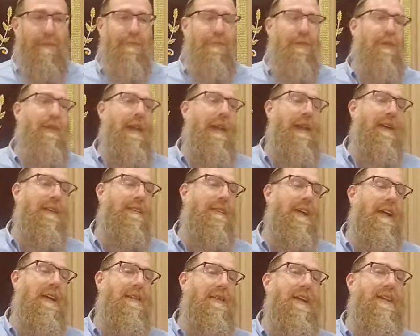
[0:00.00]
they
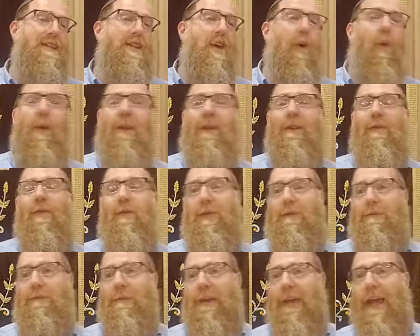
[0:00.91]
said that no one
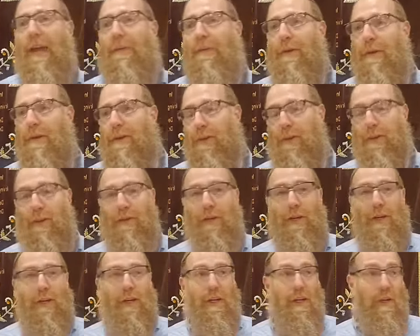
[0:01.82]
would be able to
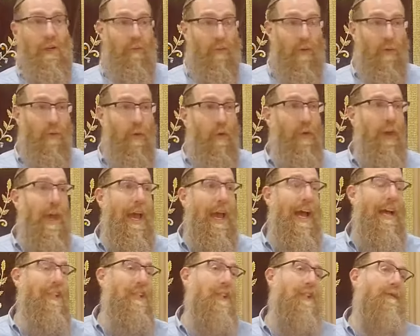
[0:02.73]
remove the
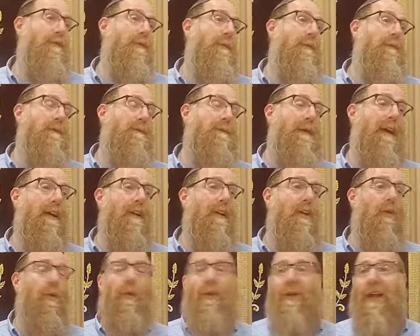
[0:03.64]
ashes from the Mizbeach. No
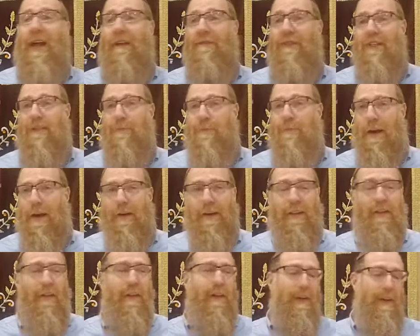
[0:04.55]
one would have this
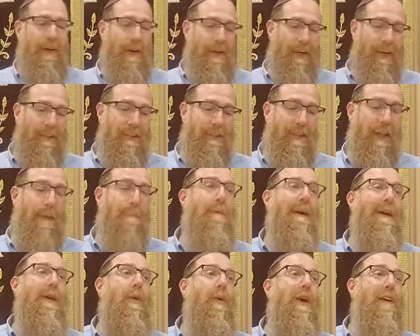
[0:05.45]
merit except
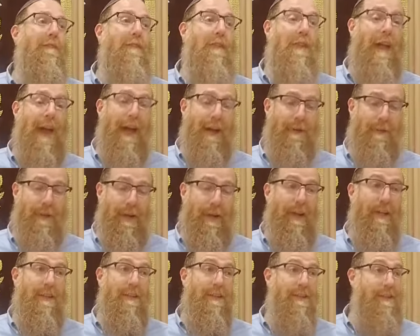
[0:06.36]
by a way of lottery.
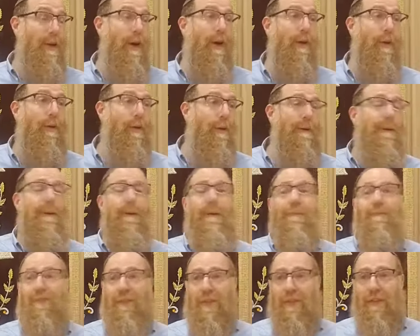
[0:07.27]
And so
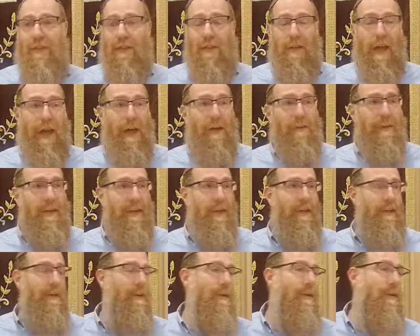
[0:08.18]
the
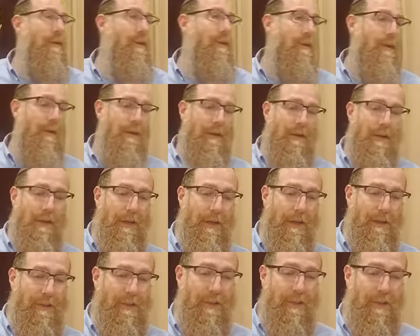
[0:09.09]
lottery
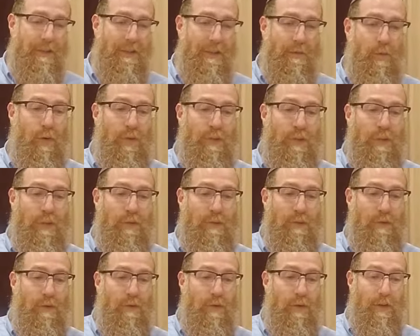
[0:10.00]
system was
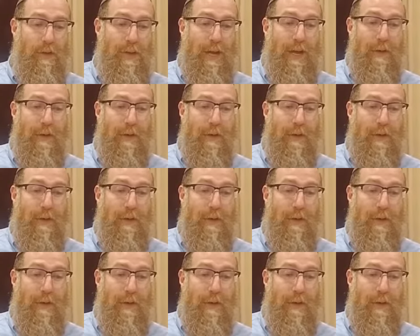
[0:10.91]
instituted.